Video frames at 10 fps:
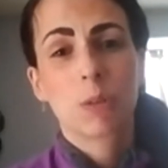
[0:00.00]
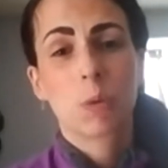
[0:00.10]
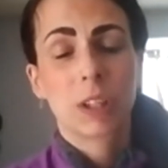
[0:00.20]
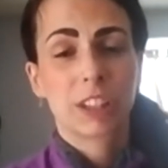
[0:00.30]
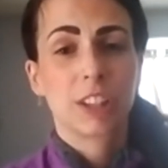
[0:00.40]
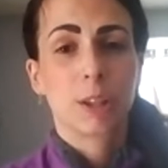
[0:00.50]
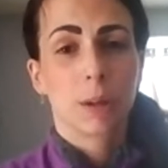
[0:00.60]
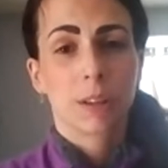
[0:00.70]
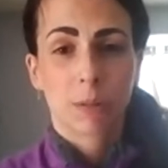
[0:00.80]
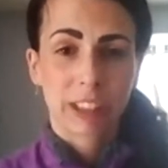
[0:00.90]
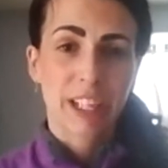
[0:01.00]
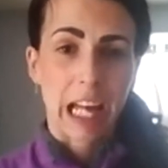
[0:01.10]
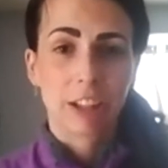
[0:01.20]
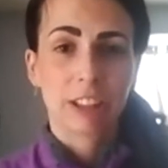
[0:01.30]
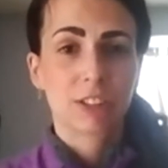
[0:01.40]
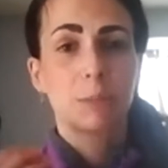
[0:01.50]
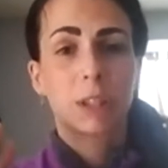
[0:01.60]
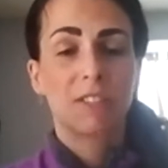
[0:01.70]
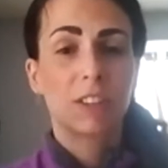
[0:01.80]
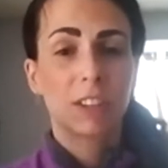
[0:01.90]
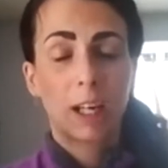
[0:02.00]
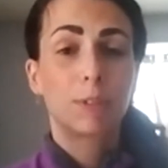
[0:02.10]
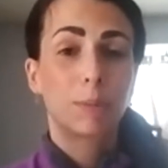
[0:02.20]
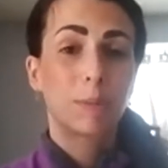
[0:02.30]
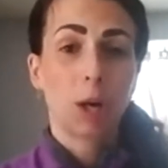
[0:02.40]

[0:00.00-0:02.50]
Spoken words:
whether the rest of your calories come from